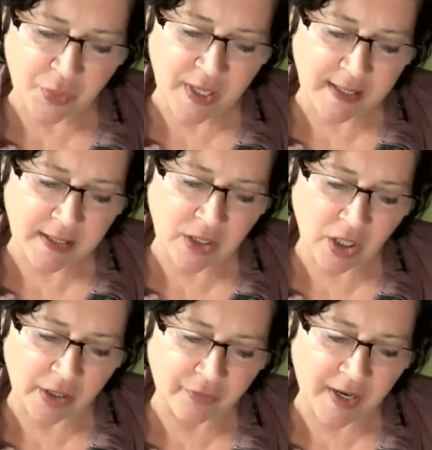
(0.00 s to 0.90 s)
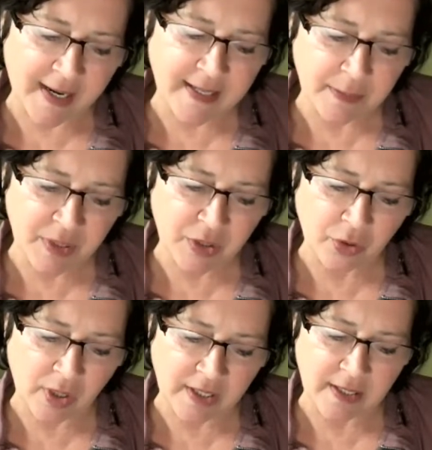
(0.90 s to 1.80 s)
created a lot of
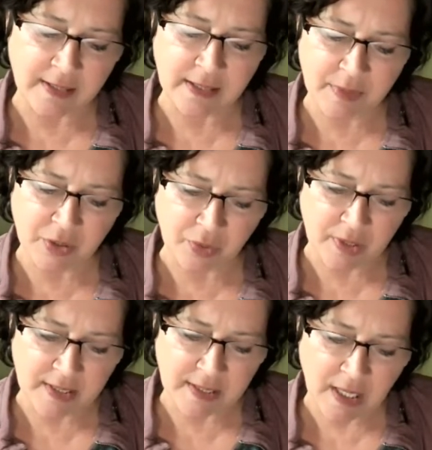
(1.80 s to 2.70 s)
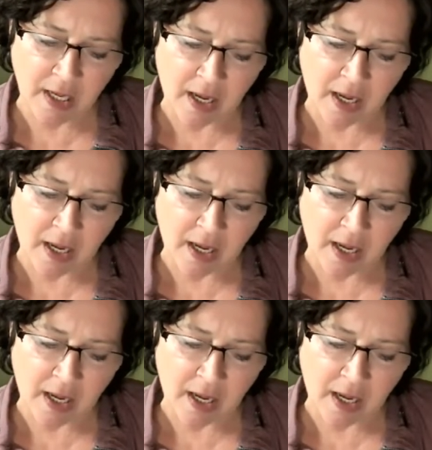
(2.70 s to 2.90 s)
asymmetrical asymmetries,